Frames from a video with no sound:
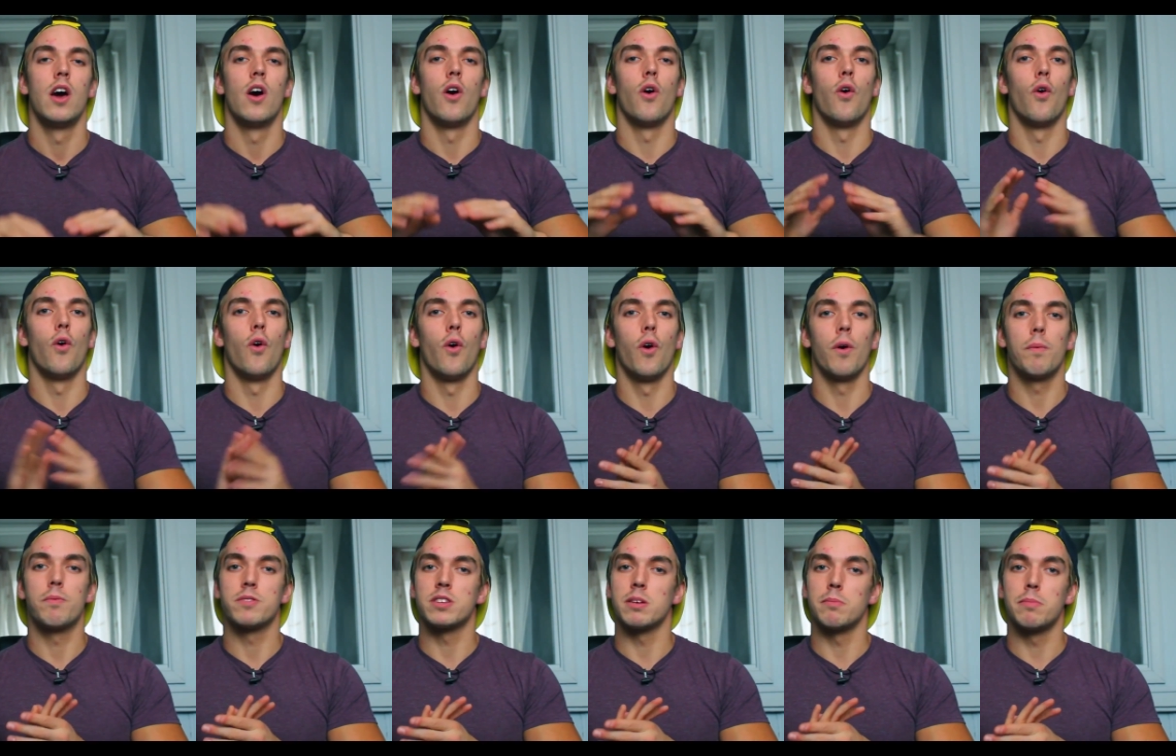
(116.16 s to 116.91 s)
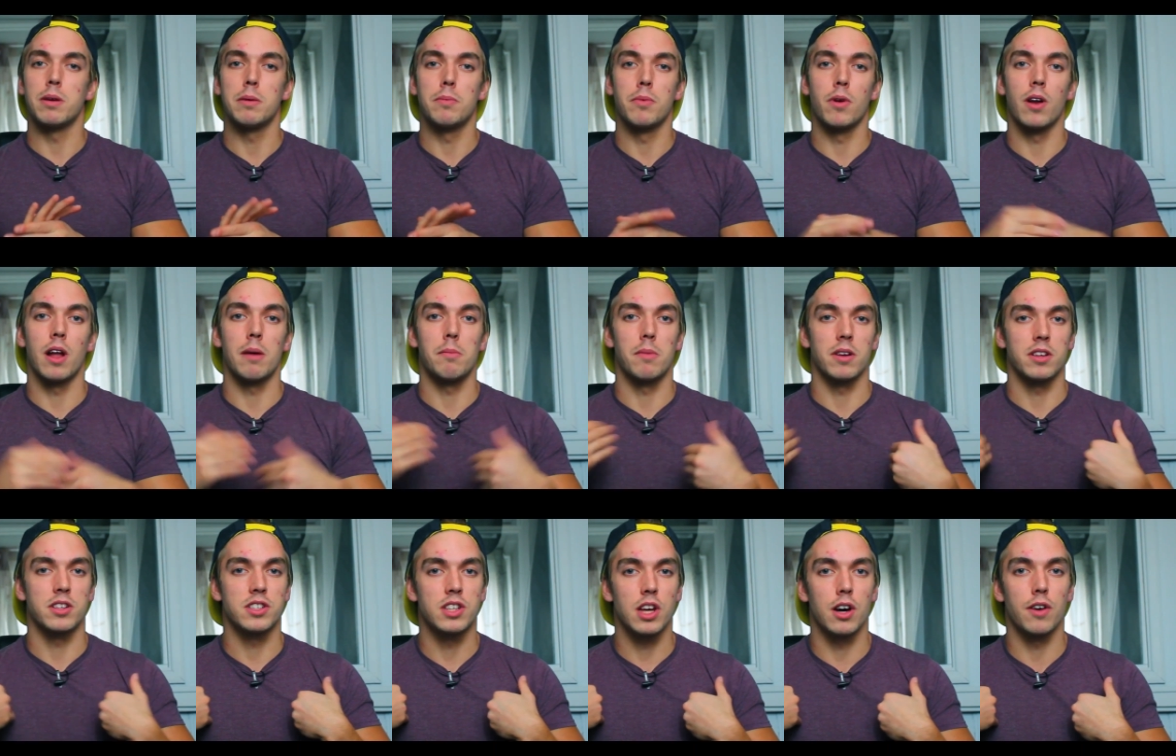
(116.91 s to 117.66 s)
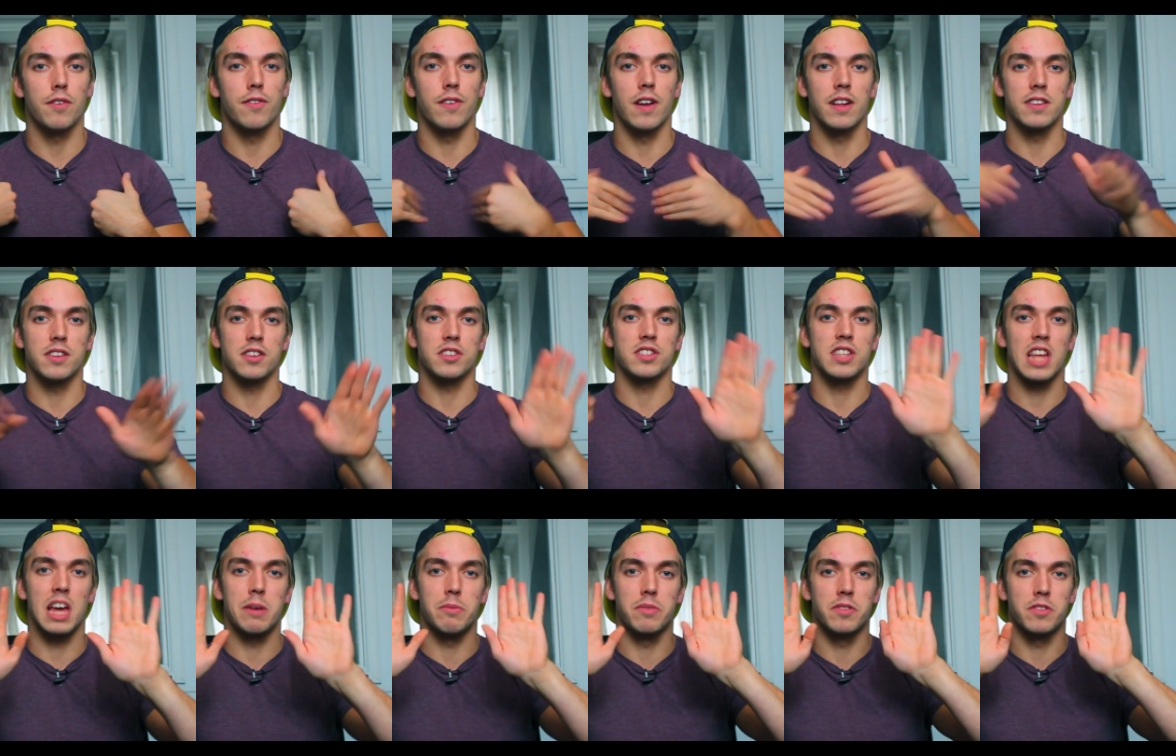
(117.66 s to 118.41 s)
Or some people like myself like to
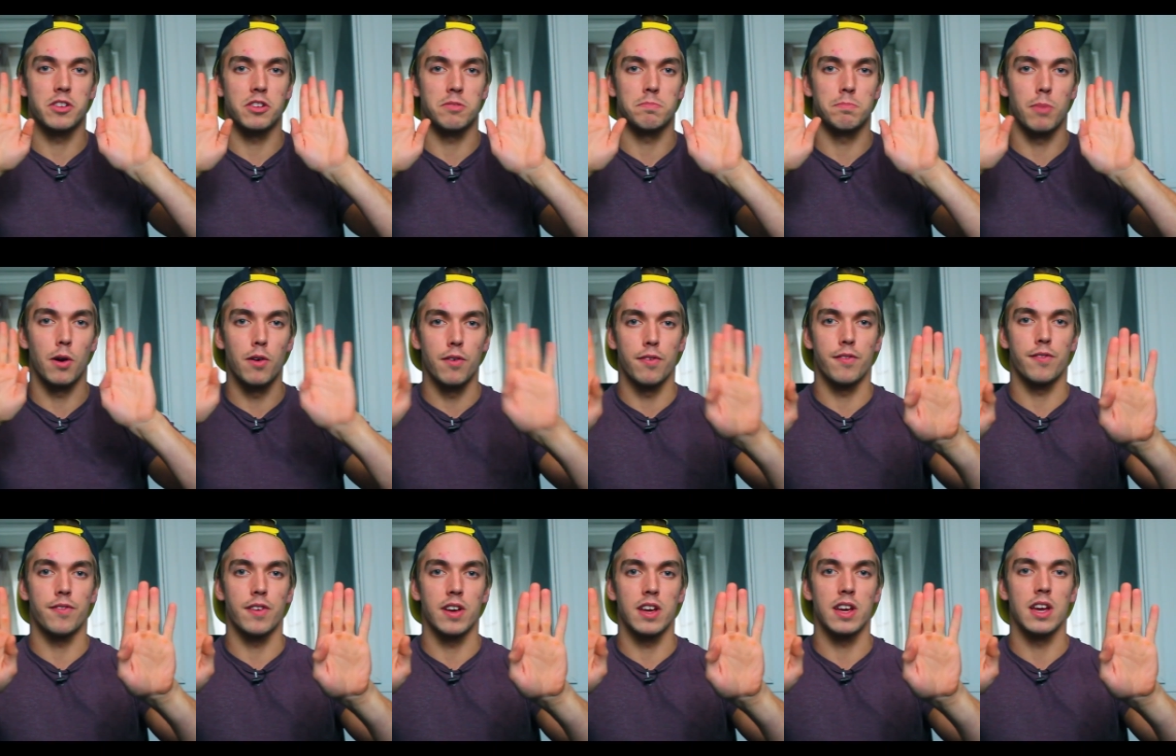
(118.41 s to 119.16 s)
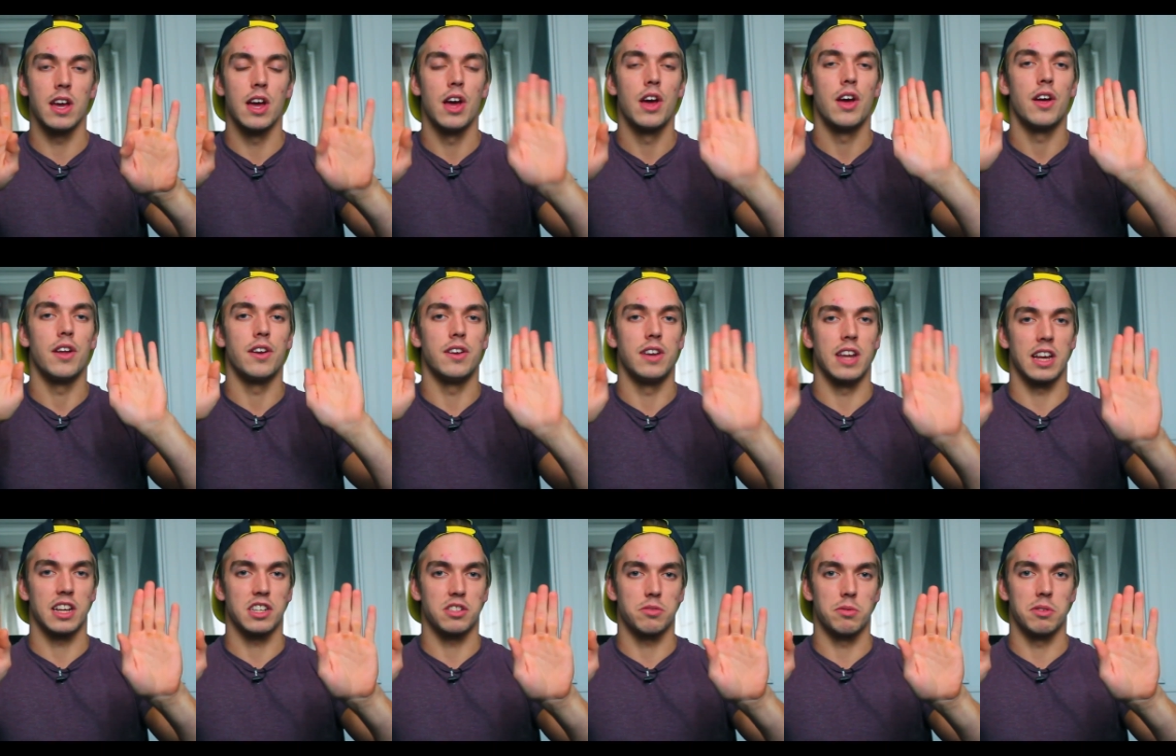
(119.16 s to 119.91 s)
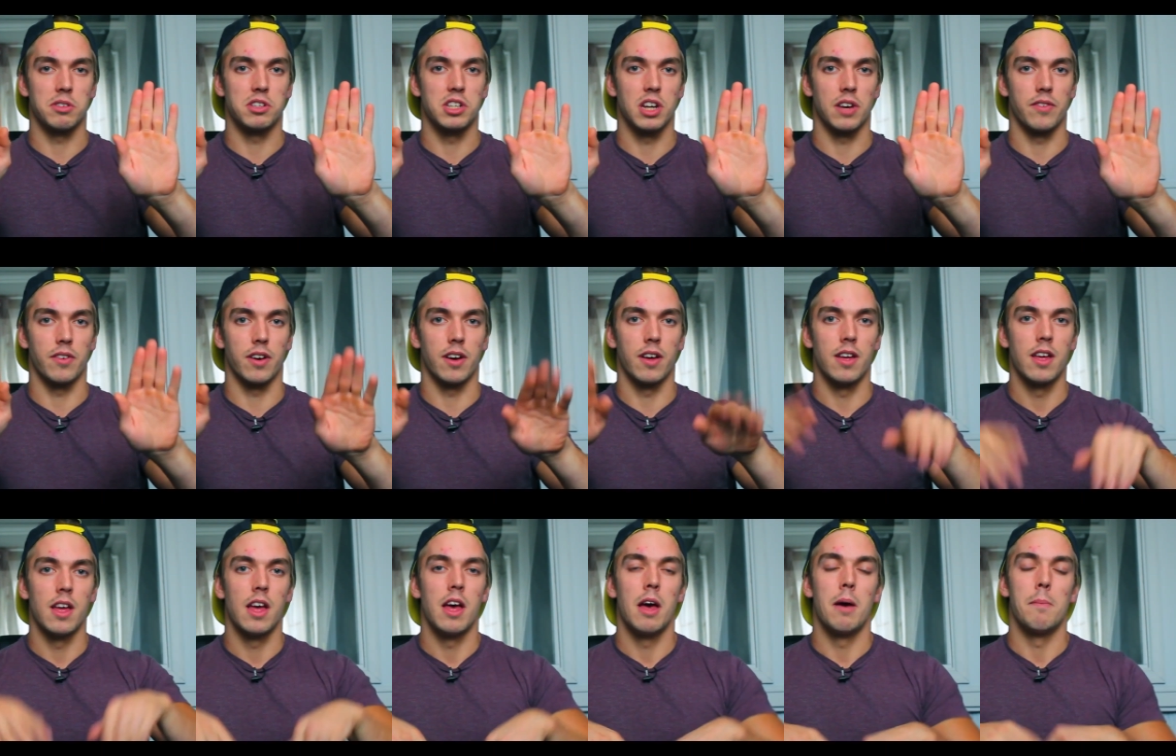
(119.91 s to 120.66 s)
stand with just both feet next to each other.
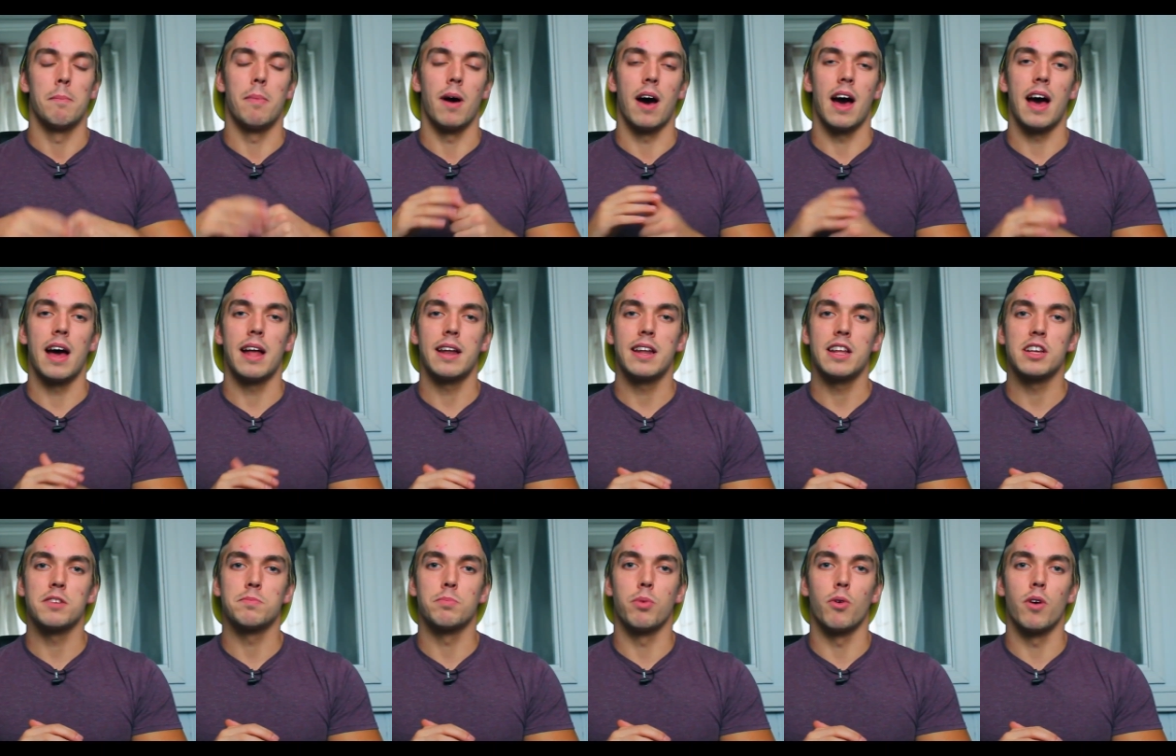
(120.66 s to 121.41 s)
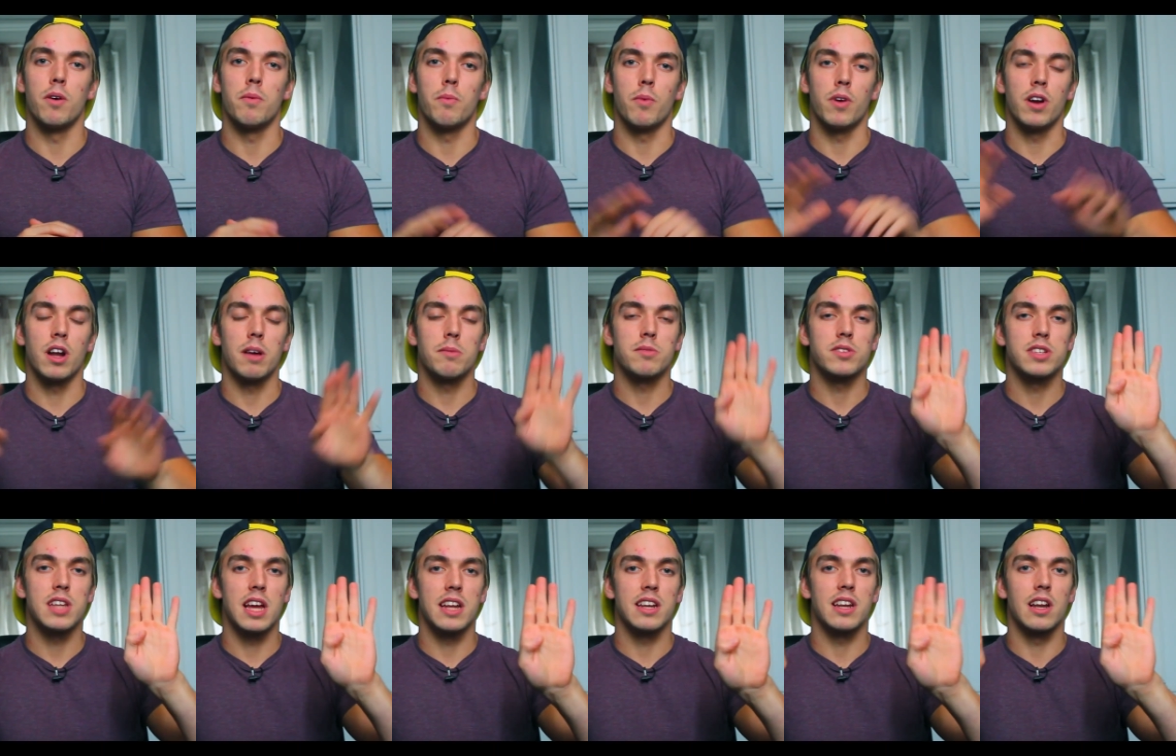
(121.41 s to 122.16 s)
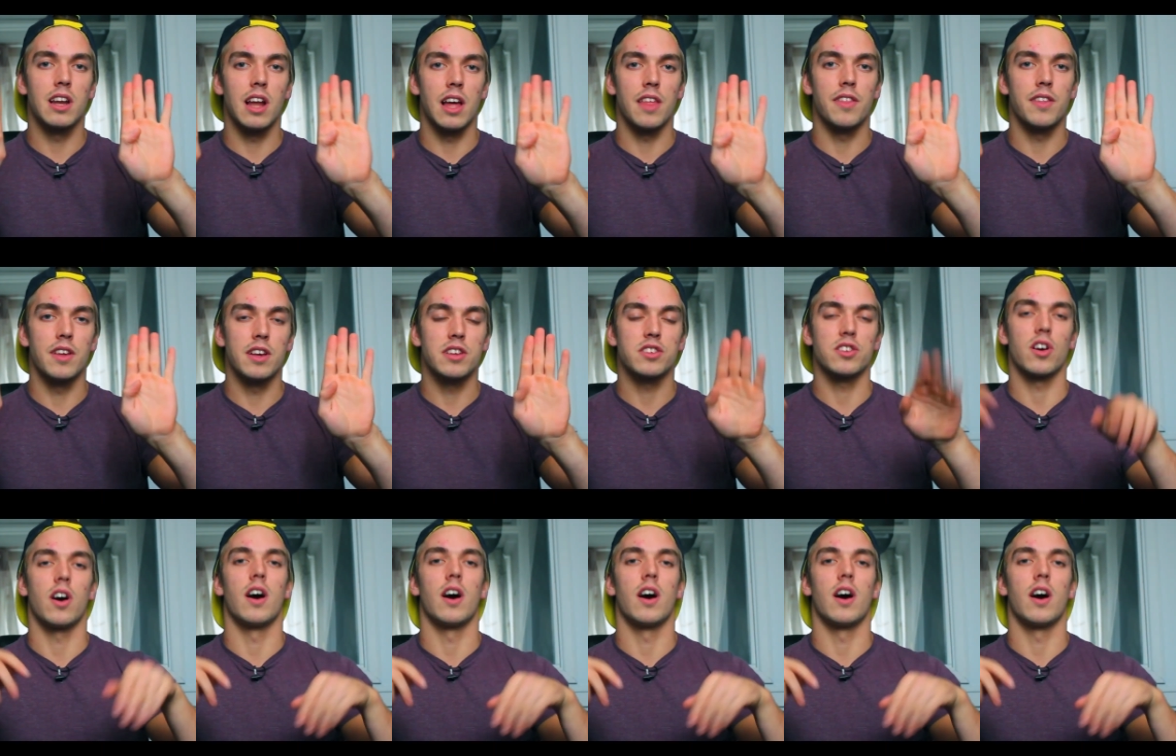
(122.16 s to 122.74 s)
But at this point, when I'm standing like this,